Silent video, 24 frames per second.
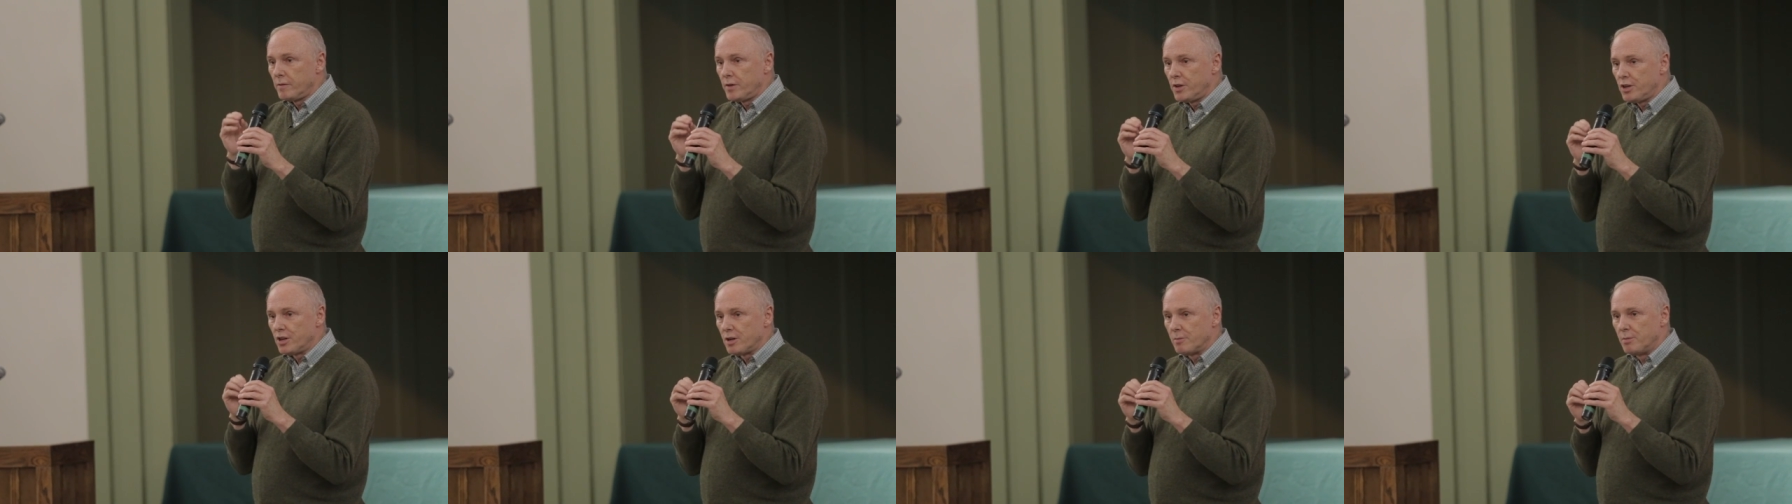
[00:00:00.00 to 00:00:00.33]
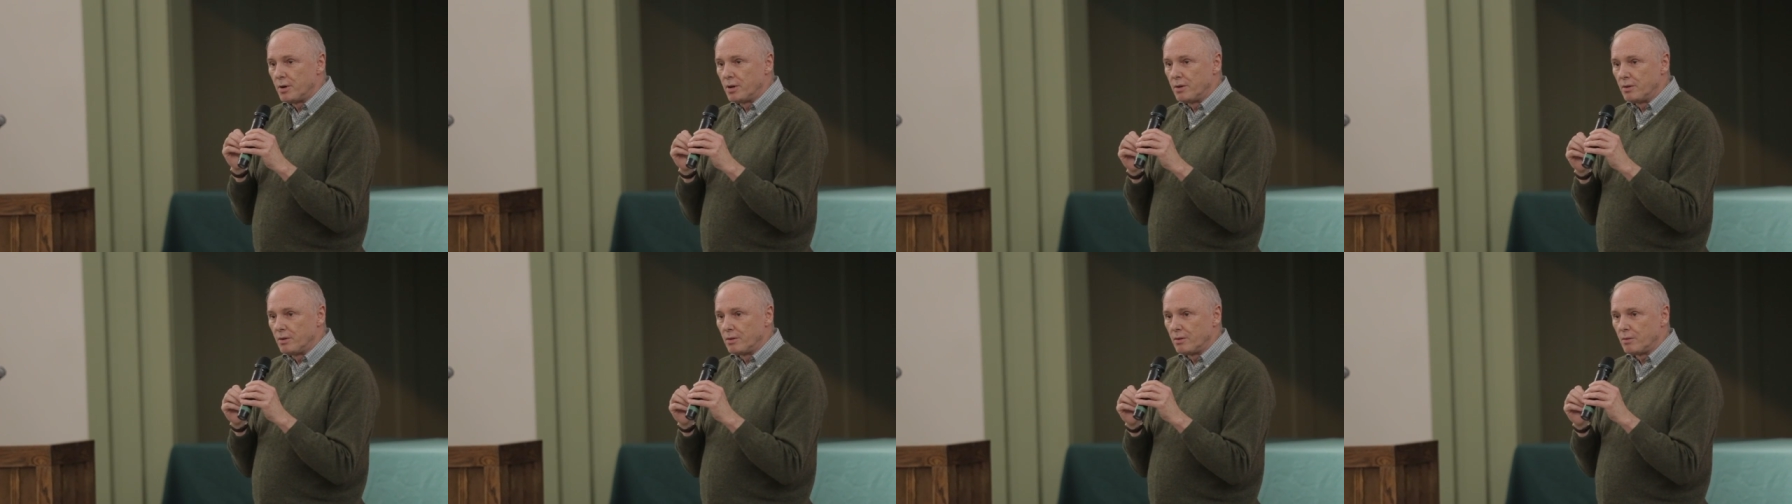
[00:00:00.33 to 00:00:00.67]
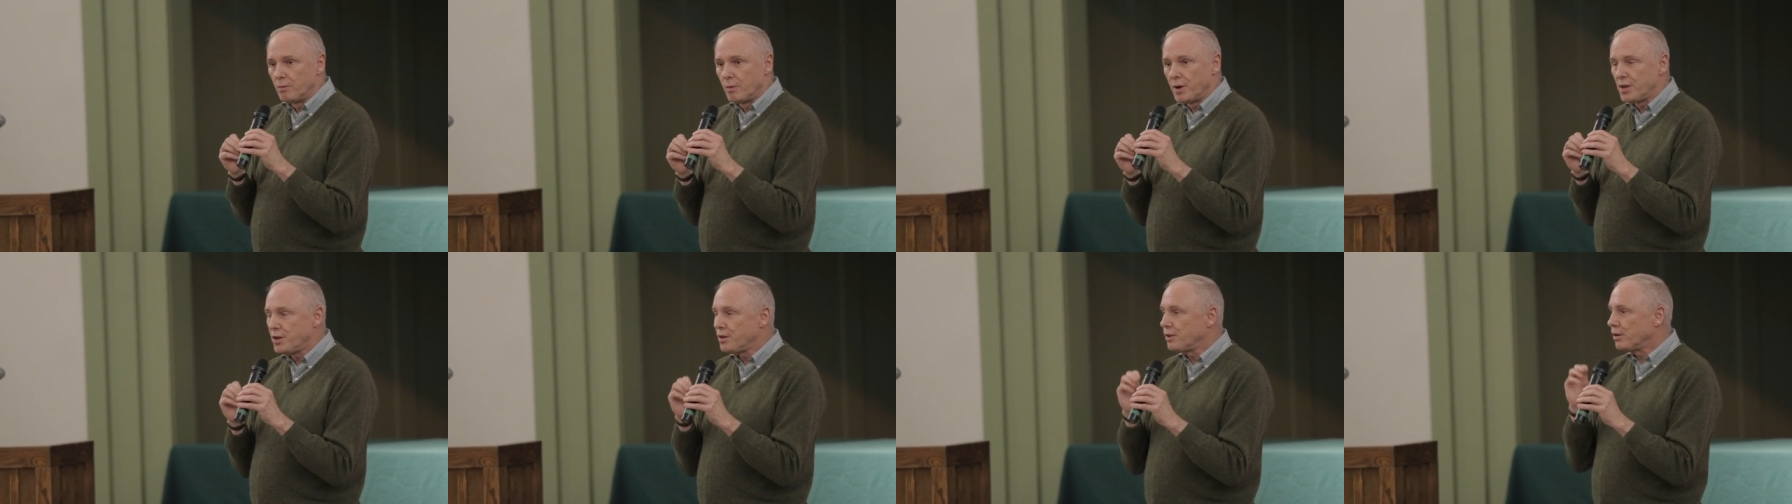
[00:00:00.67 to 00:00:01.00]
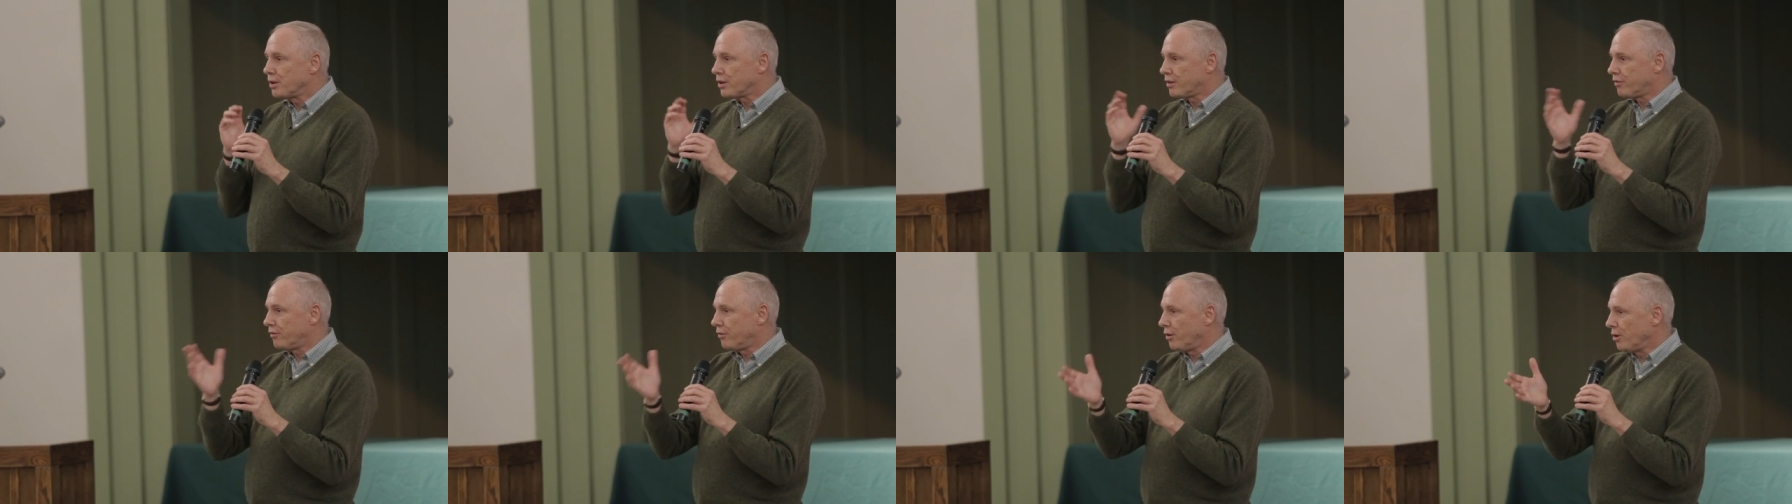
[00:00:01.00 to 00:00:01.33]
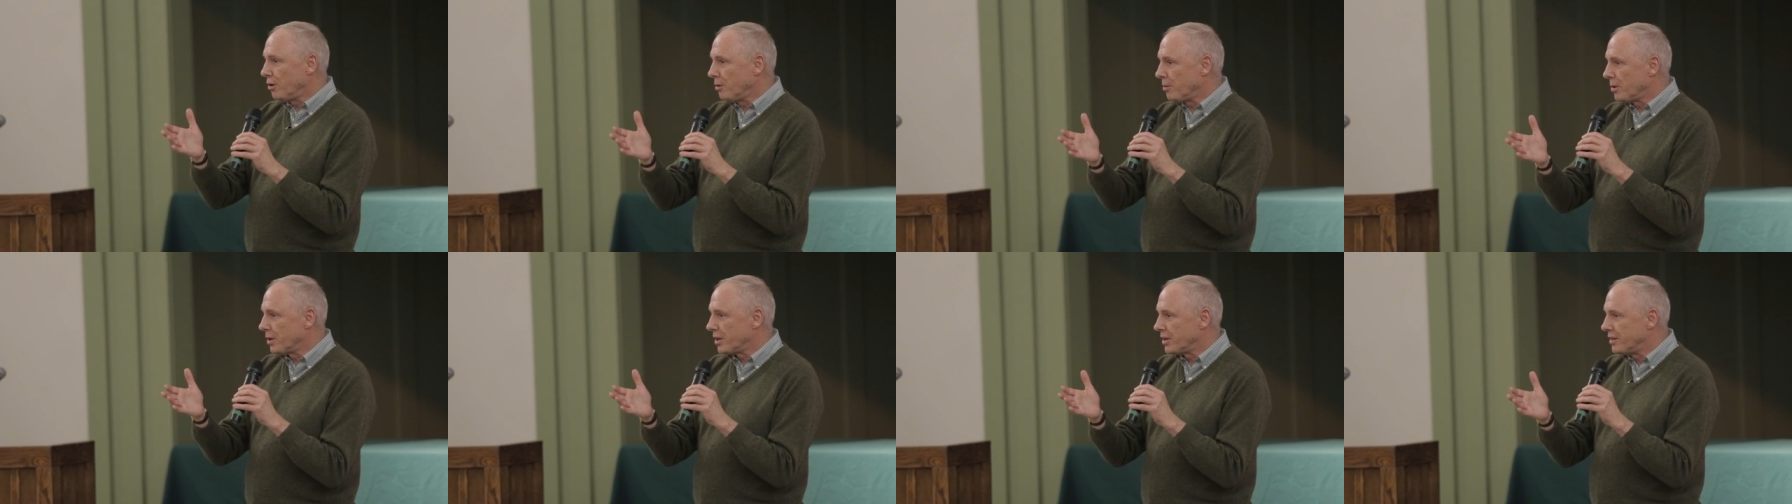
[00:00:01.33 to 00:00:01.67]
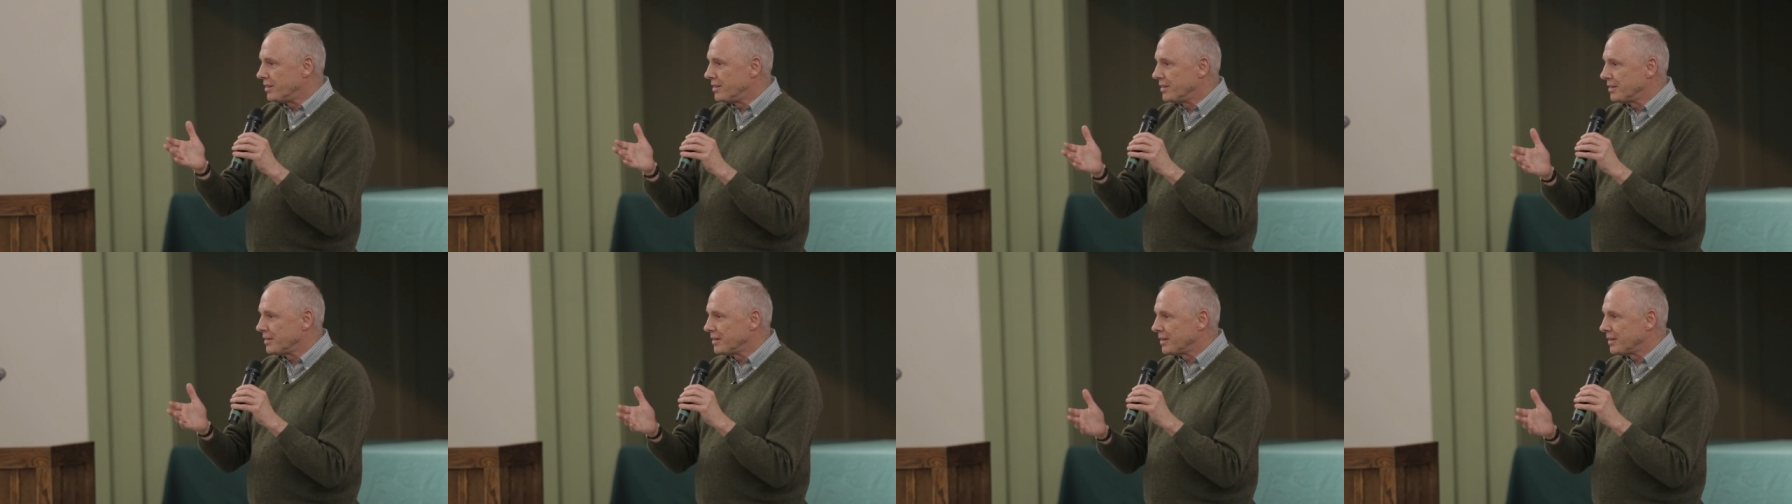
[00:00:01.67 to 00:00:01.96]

You know, but when you look forward,